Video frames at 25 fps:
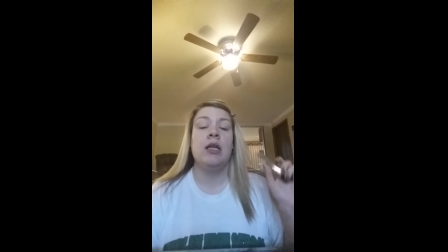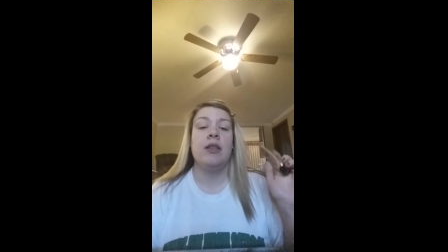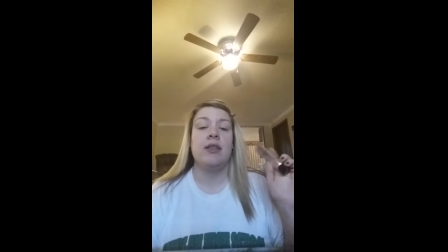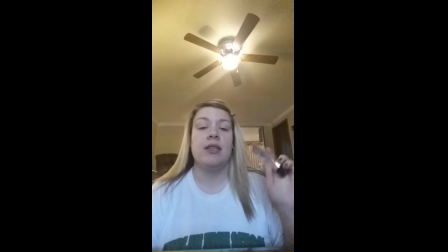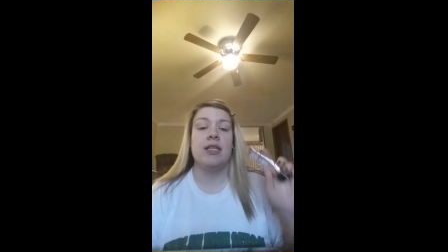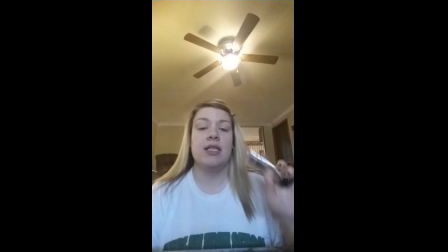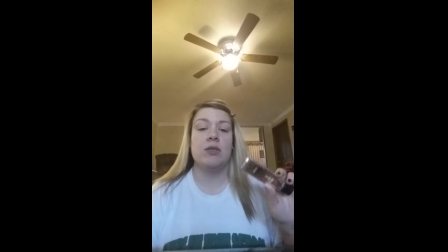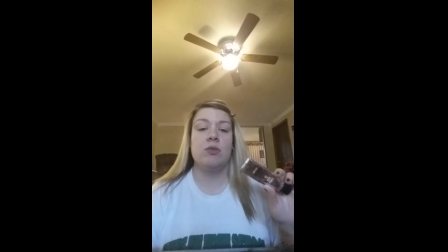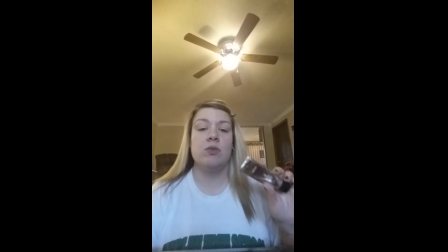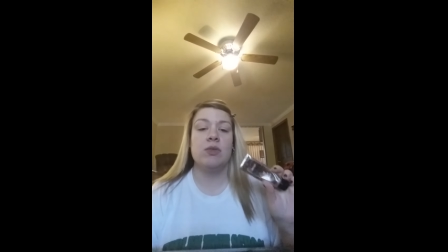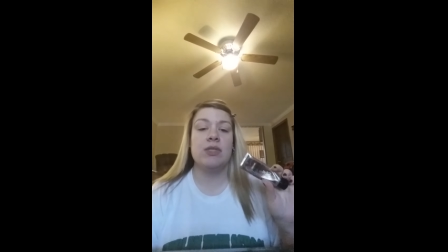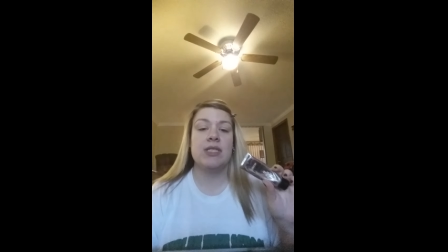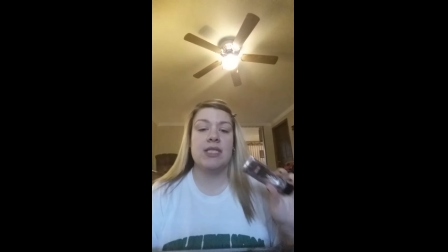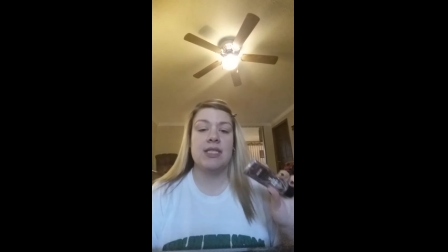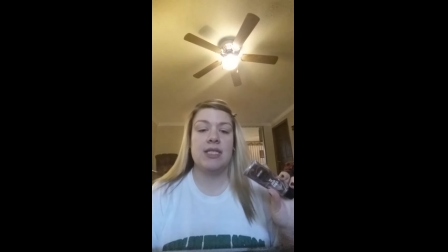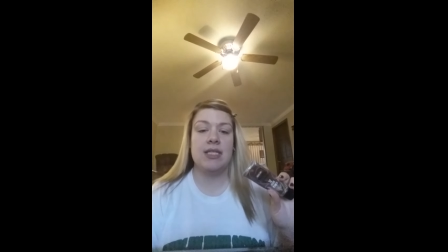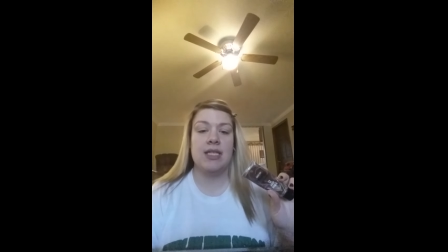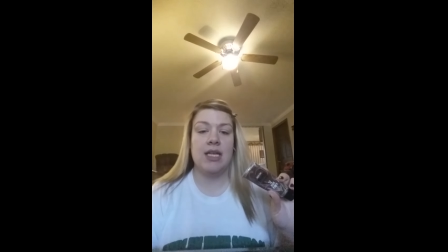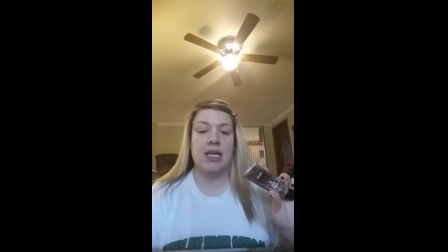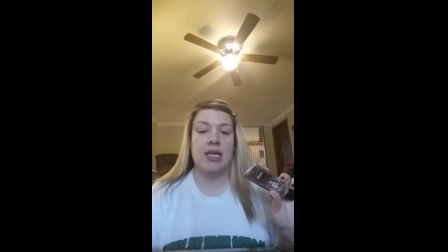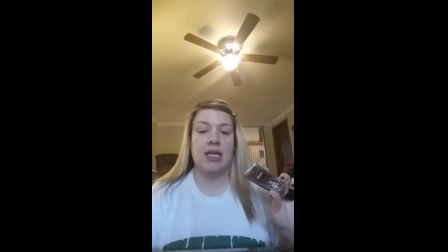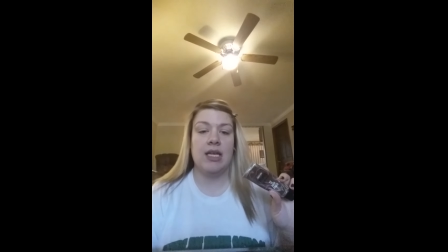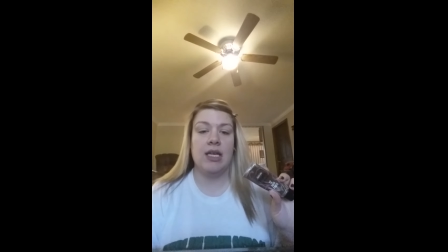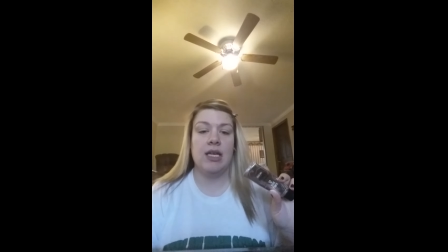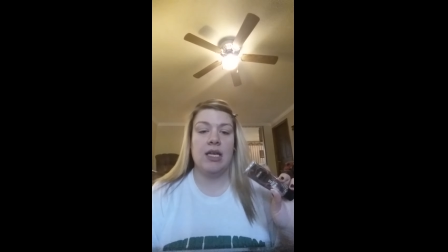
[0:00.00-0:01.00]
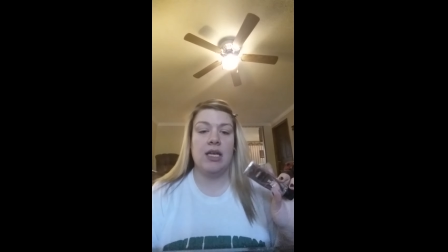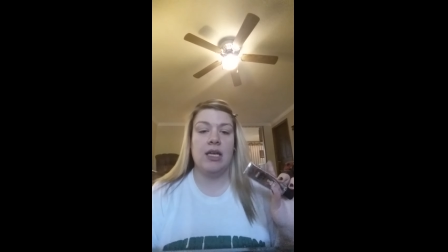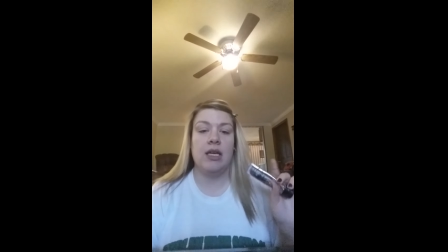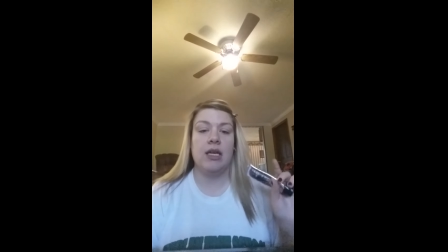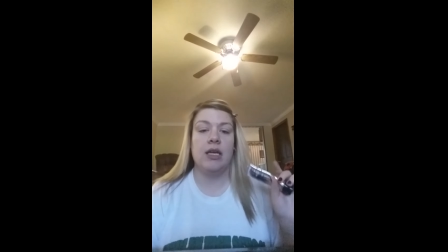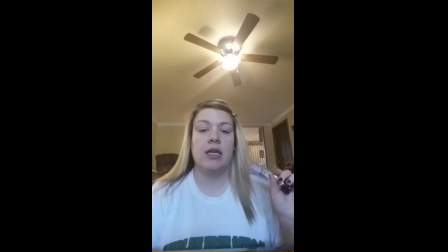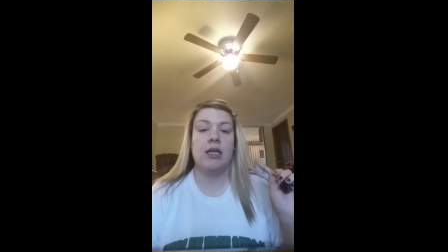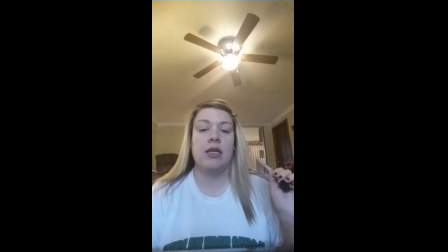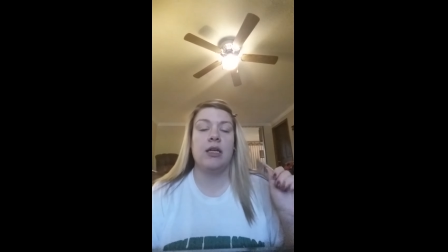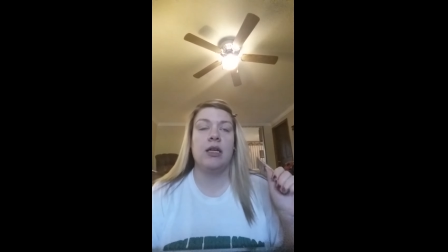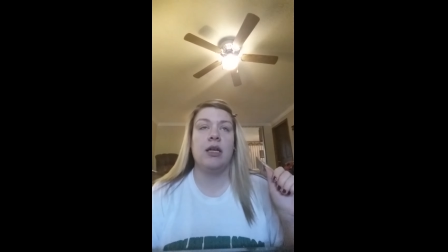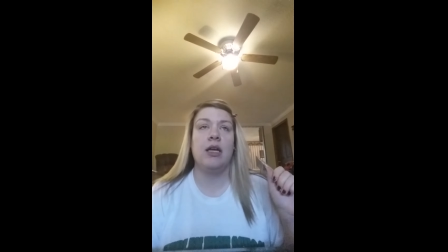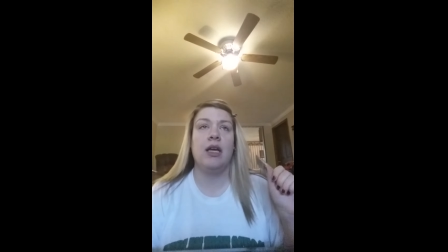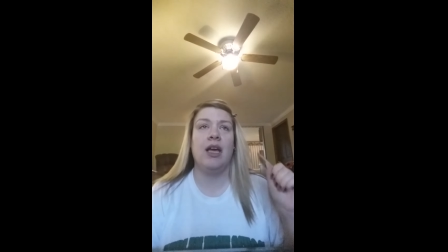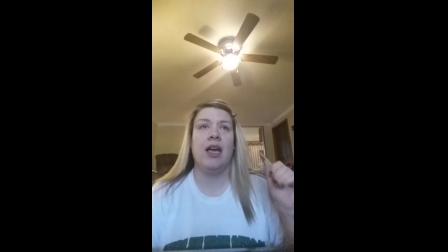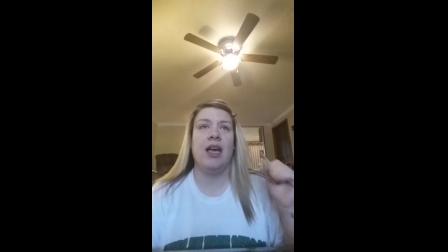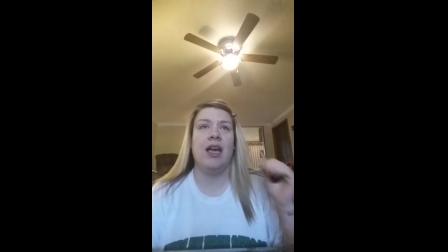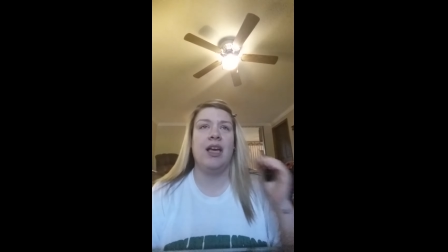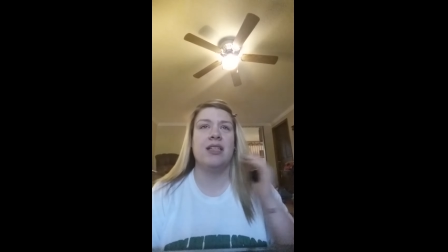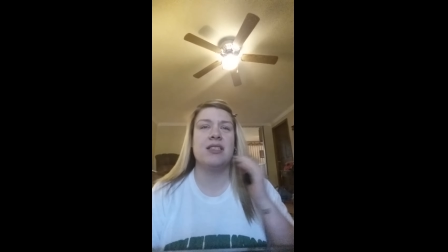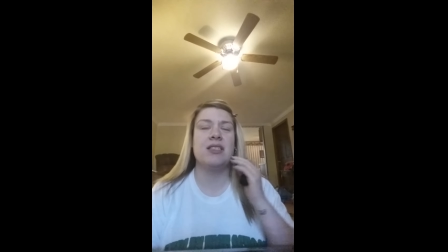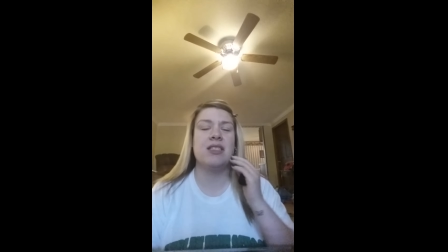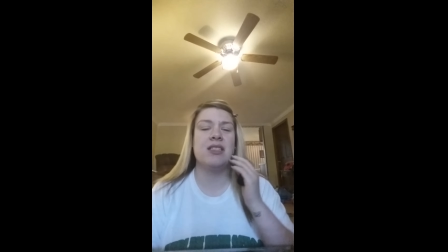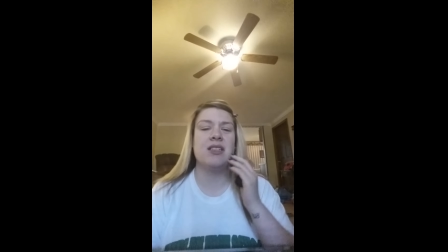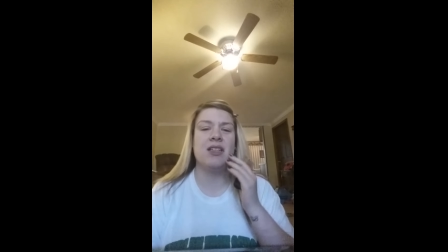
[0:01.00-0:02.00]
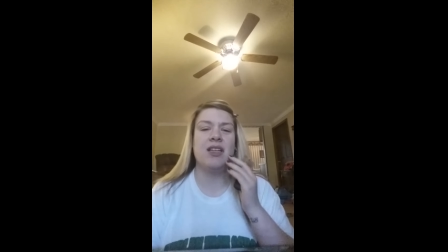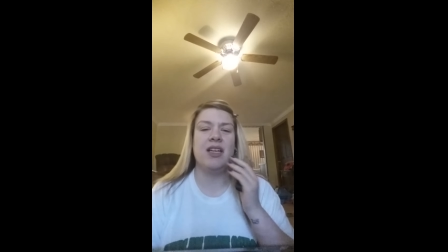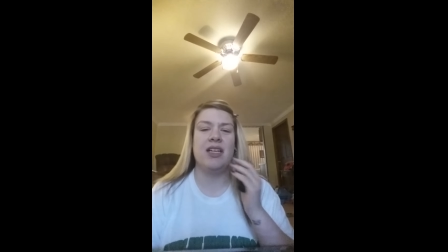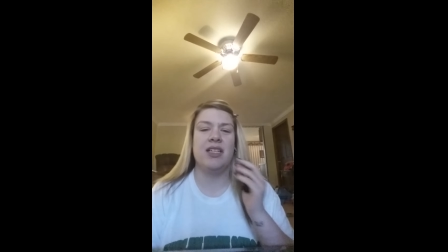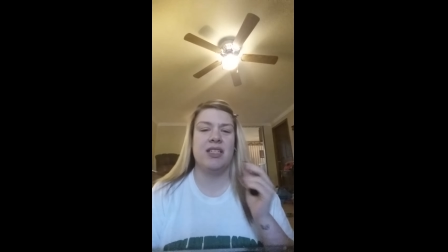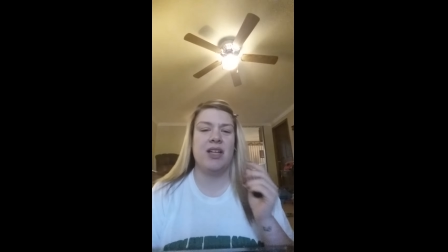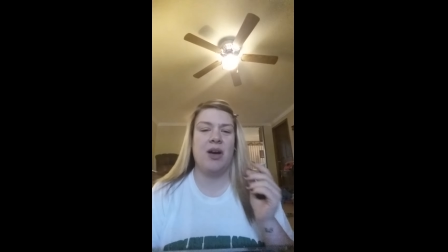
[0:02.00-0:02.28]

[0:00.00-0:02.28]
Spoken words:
This one's sticky. It